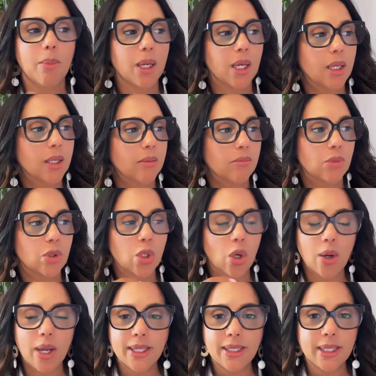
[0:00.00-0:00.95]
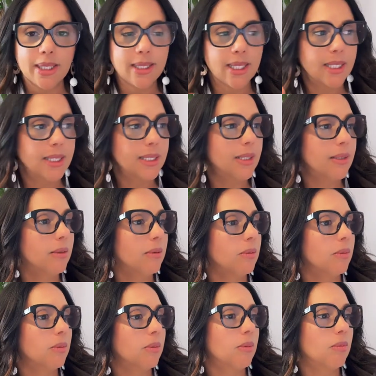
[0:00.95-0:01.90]
But don't hesitate to
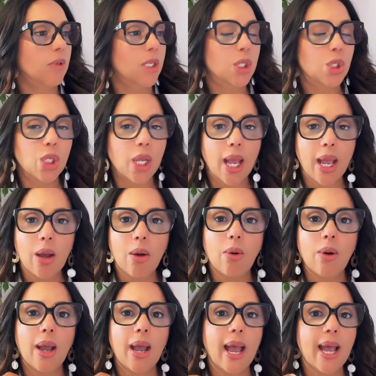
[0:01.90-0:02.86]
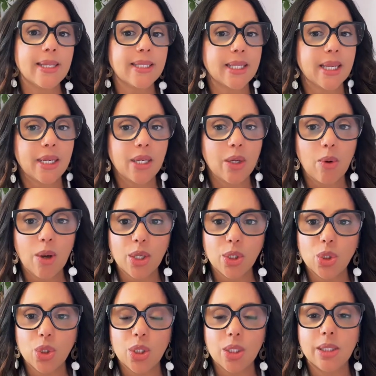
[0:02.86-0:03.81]
reach out, ask any
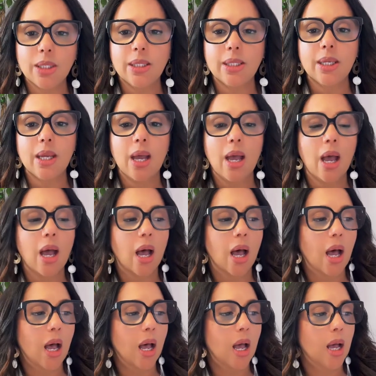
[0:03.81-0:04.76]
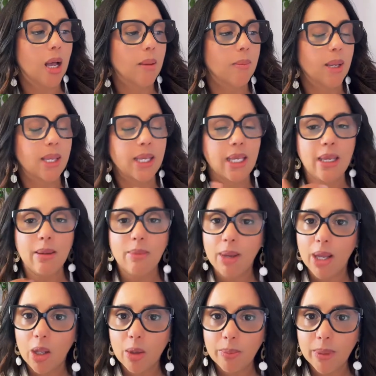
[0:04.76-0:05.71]
questions,
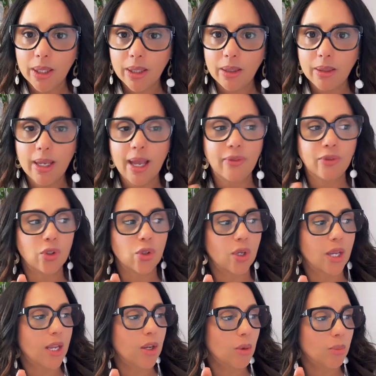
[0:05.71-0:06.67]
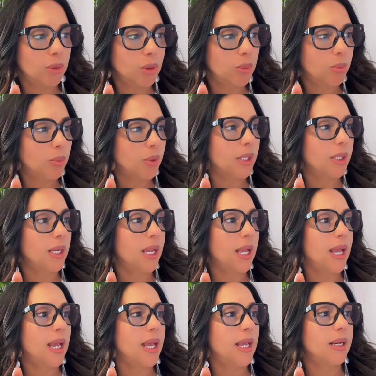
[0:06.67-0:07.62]
email me after you get your blueprint.
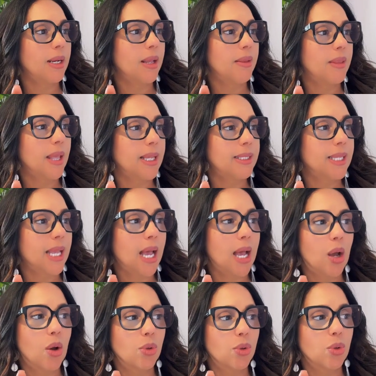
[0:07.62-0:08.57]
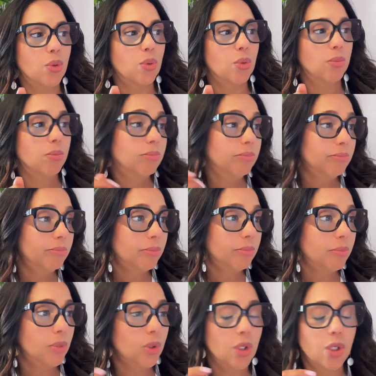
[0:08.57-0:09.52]
And that's how you
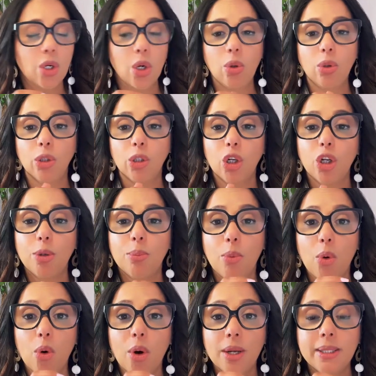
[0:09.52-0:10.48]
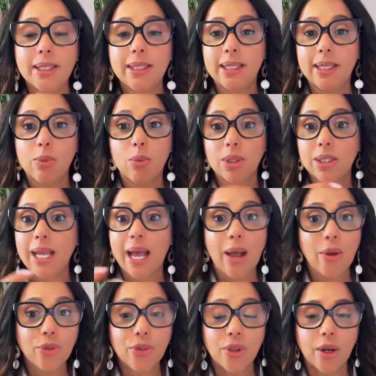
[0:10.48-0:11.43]
learn more and see what's
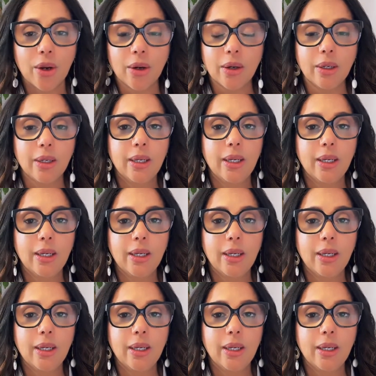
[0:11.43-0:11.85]
out there.